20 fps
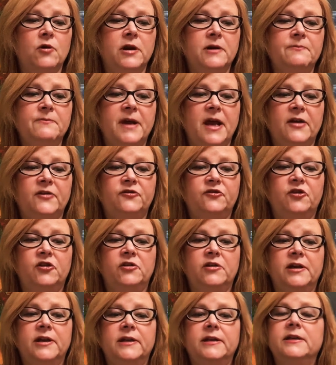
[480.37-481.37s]

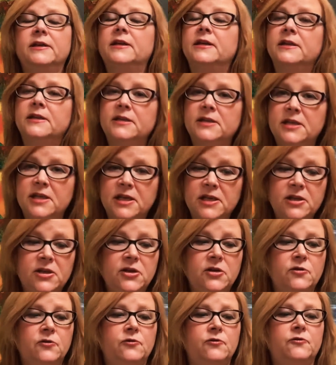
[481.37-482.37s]
masculine
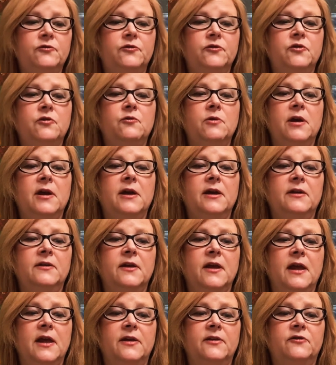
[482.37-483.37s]
continues to
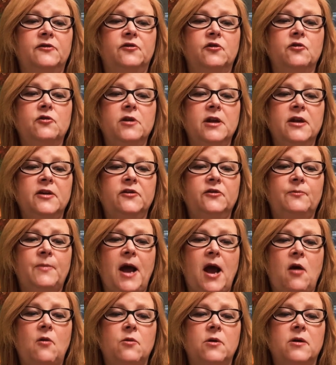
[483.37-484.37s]
exert his
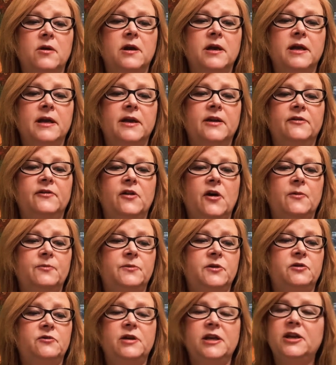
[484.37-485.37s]
power is up
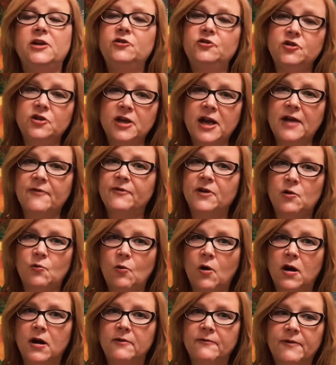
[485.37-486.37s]
to each and every
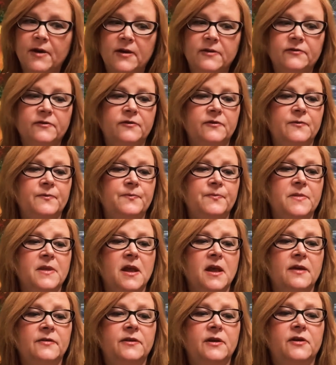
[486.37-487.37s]
one of us.
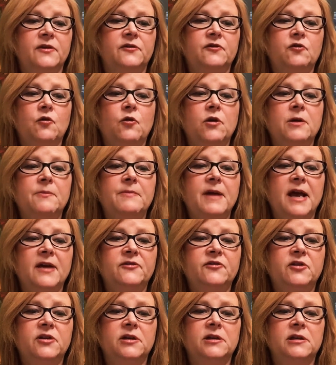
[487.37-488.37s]
The distorted
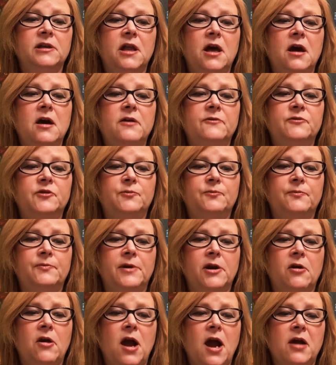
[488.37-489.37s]
masculine loves
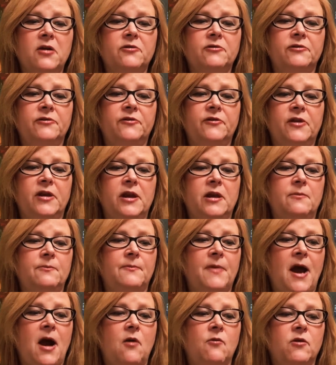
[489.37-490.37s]
bureaucracy,
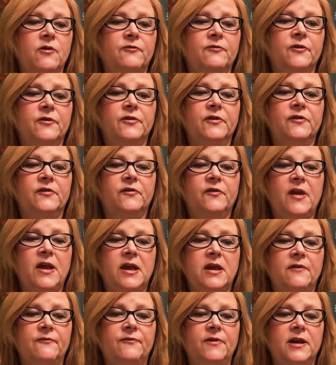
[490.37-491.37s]
power for the sake
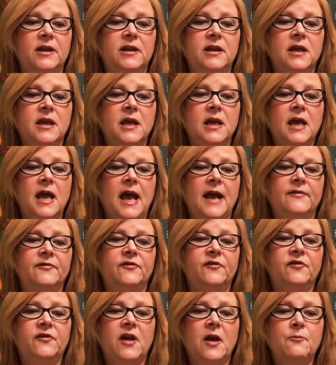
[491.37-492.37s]
of it, and
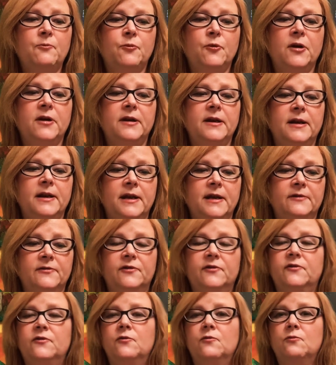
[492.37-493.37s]

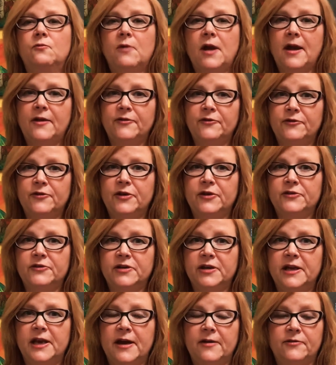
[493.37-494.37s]
separateness rather than
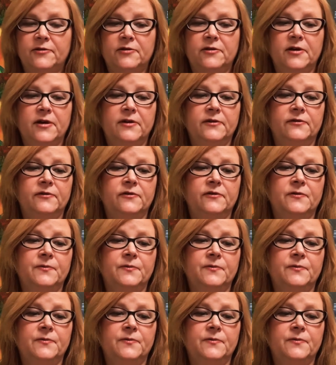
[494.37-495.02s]
togetherness.